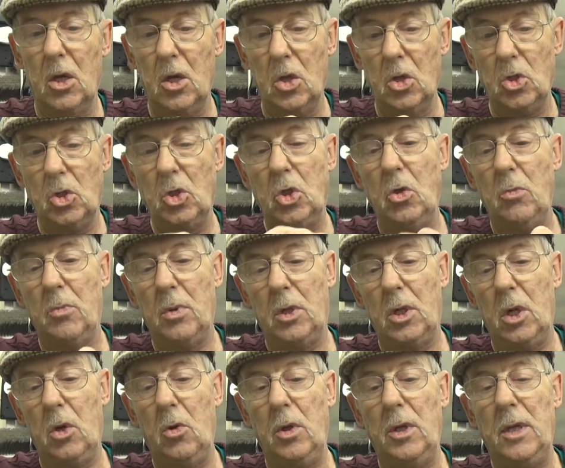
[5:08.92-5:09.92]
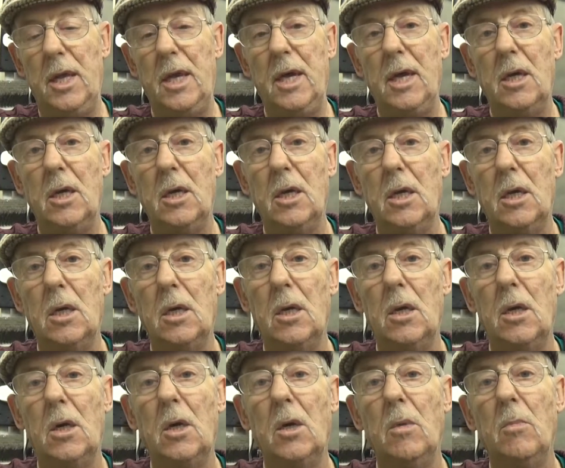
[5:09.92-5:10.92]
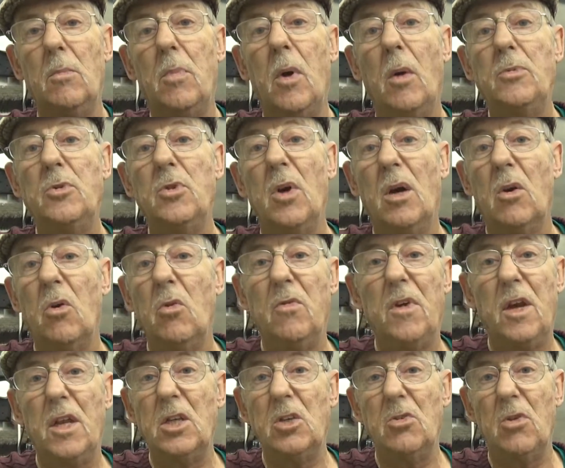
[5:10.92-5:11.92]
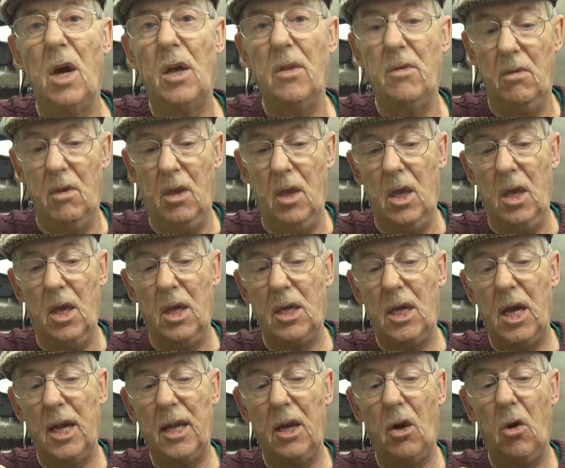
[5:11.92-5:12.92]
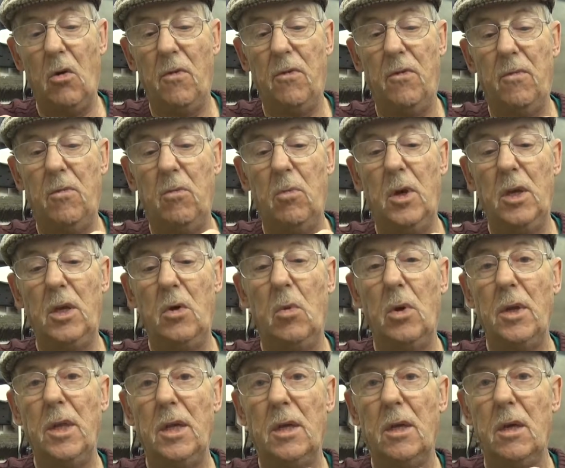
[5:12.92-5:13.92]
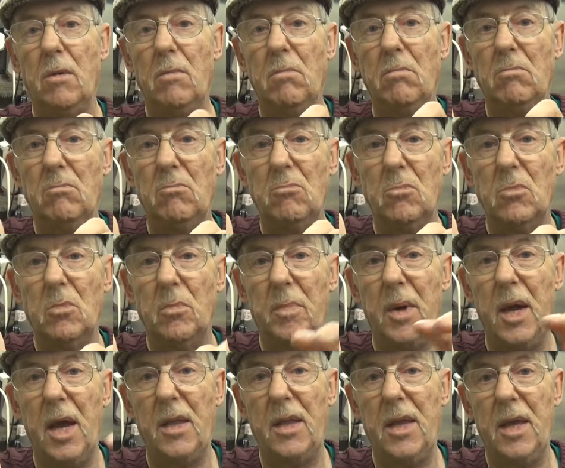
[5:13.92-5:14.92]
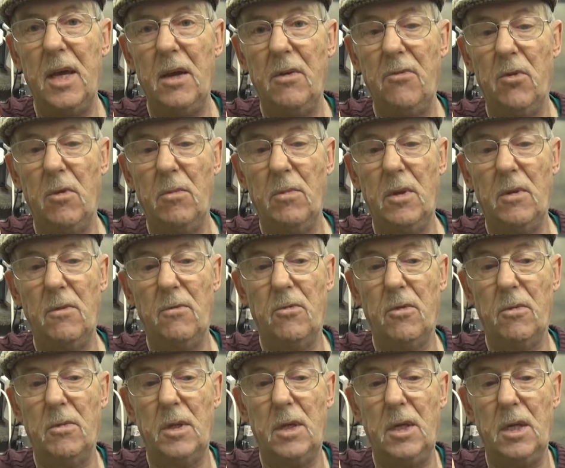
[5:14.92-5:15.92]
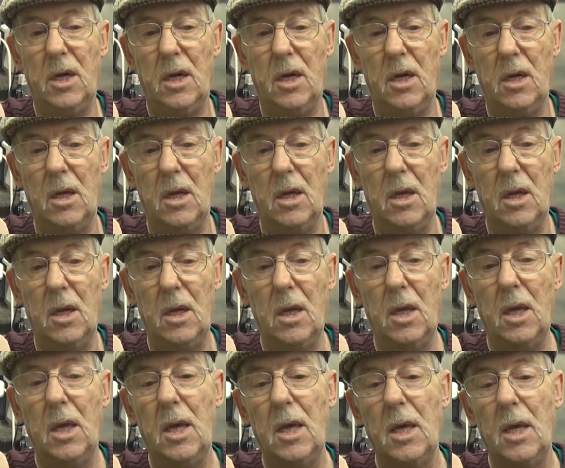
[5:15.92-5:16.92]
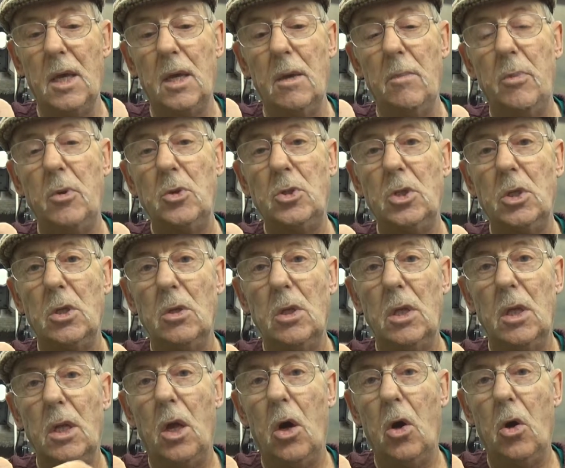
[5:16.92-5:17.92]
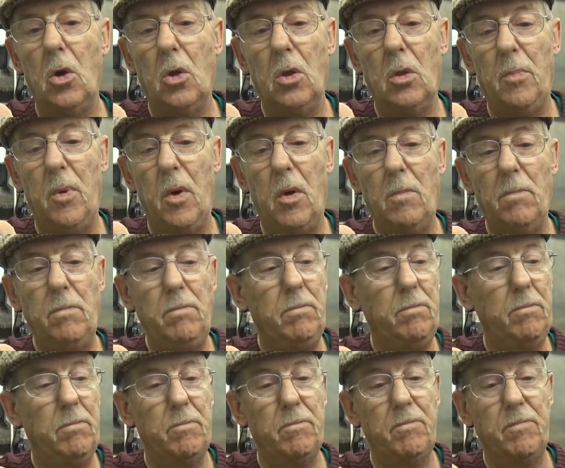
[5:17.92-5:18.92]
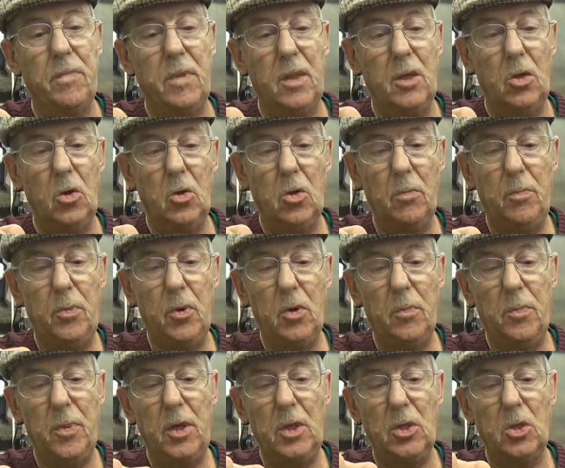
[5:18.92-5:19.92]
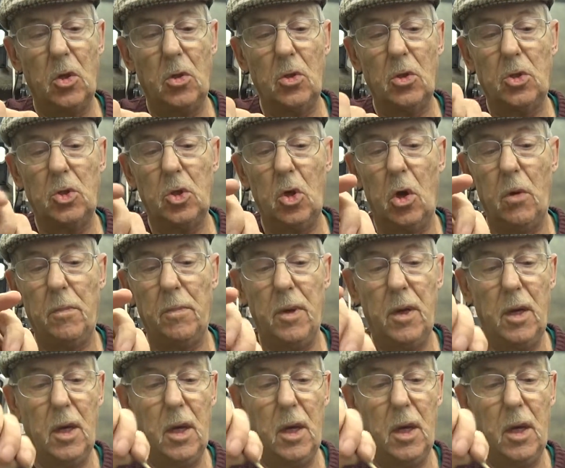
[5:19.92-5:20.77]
super glue in there, Bob's your uncle, fanny's your aunt. Cut it off where you want it, about there, from the put your little eye on the bottom. You can put a piece on the top,